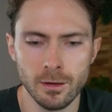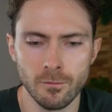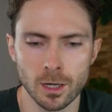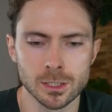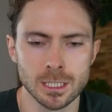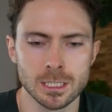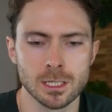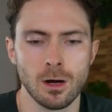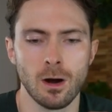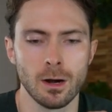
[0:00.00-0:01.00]

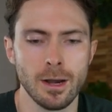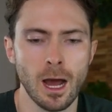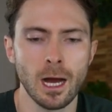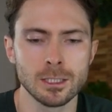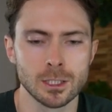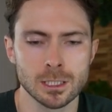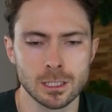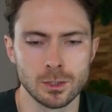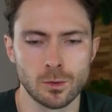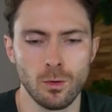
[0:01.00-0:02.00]
conversions are not just
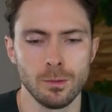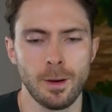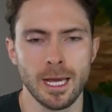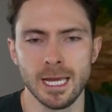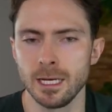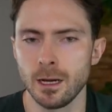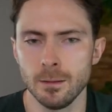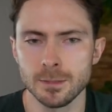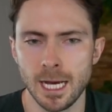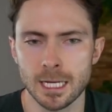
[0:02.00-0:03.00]
controlled by
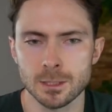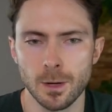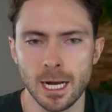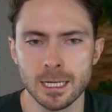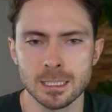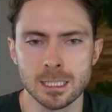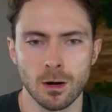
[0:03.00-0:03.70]
income tax brackets,